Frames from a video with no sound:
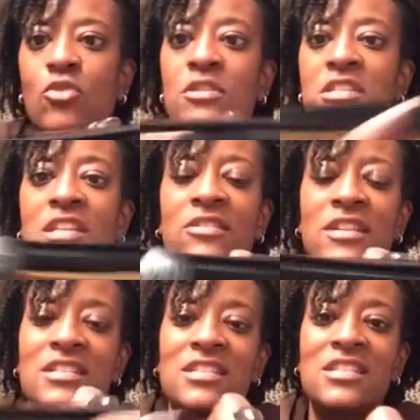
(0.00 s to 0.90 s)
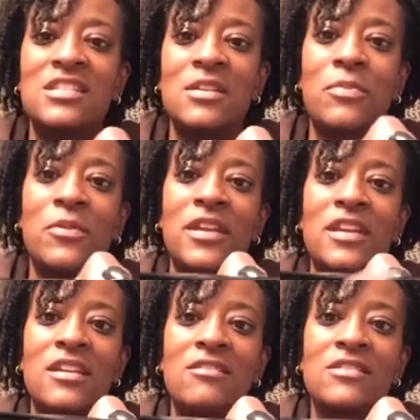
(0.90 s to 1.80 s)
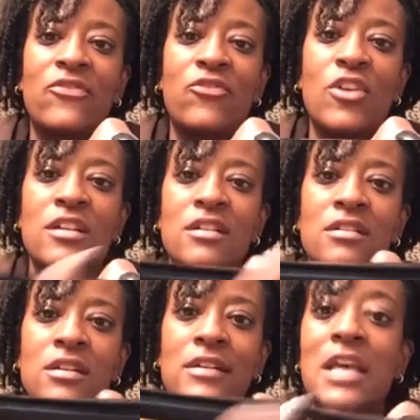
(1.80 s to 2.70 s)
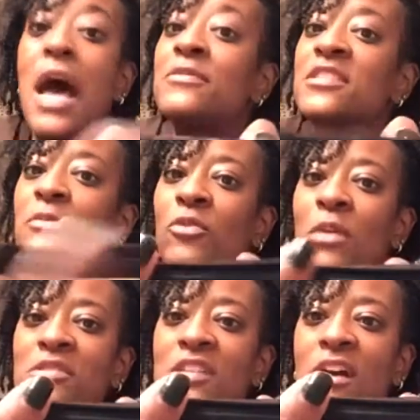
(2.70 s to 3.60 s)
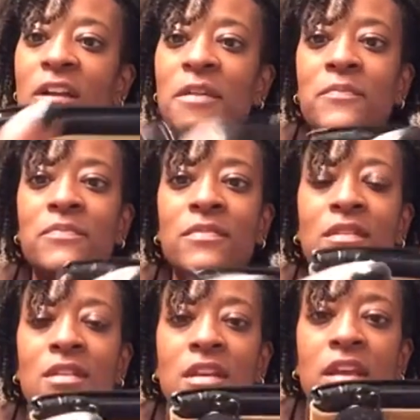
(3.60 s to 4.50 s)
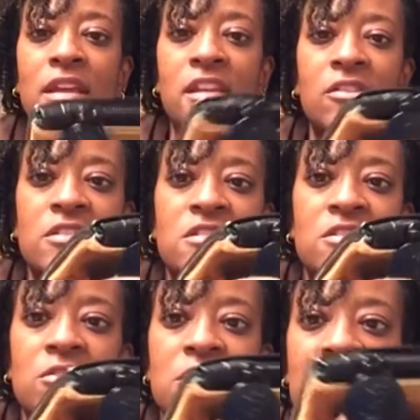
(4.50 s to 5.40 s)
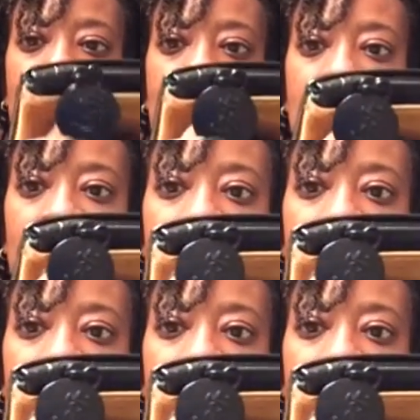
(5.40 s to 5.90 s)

course, here is the zipper. Here's a front, a top zipper, I'm sorry. And here is a little tag